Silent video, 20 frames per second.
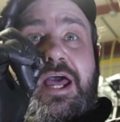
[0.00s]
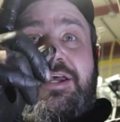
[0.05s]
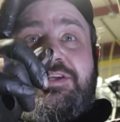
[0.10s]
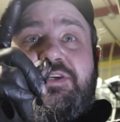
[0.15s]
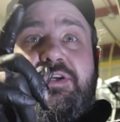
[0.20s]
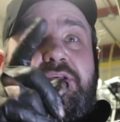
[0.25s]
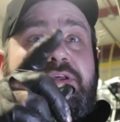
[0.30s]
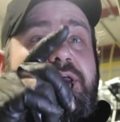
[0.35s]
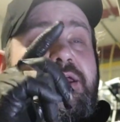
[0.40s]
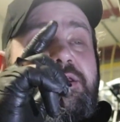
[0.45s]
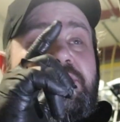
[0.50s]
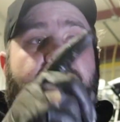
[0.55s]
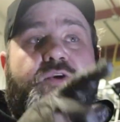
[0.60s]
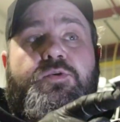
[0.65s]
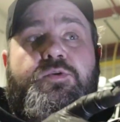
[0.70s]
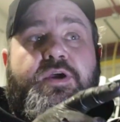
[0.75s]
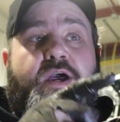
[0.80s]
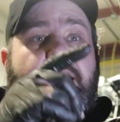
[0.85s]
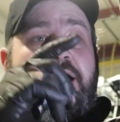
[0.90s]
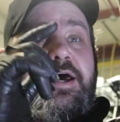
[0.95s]
Escalade,
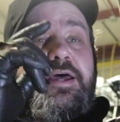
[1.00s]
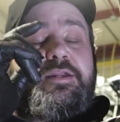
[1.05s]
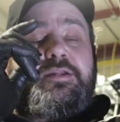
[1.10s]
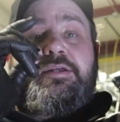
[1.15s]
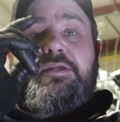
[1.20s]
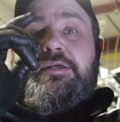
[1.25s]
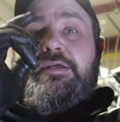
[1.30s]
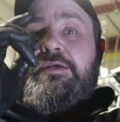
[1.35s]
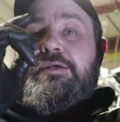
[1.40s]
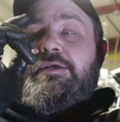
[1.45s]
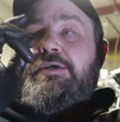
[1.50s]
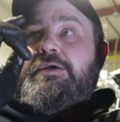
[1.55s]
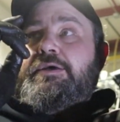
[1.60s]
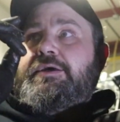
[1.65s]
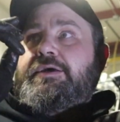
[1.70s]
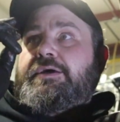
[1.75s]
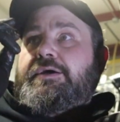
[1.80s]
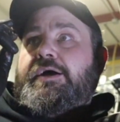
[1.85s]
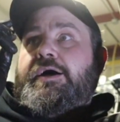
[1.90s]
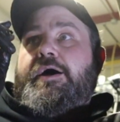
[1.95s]
Yukon,
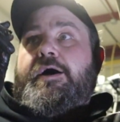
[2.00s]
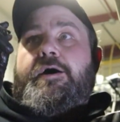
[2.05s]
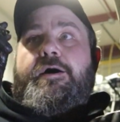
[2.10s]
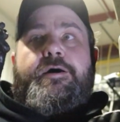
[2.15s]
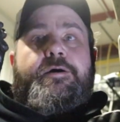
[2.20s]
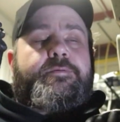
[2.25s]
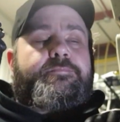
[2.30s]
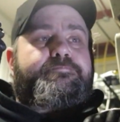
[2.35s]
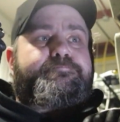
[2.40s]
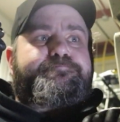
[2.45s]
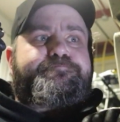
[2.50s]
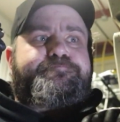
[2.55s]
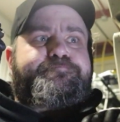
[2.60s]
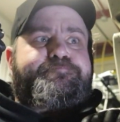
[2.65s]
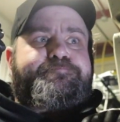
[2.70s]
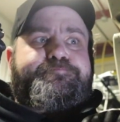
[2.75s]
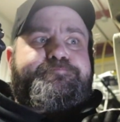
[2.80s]
Tahoe,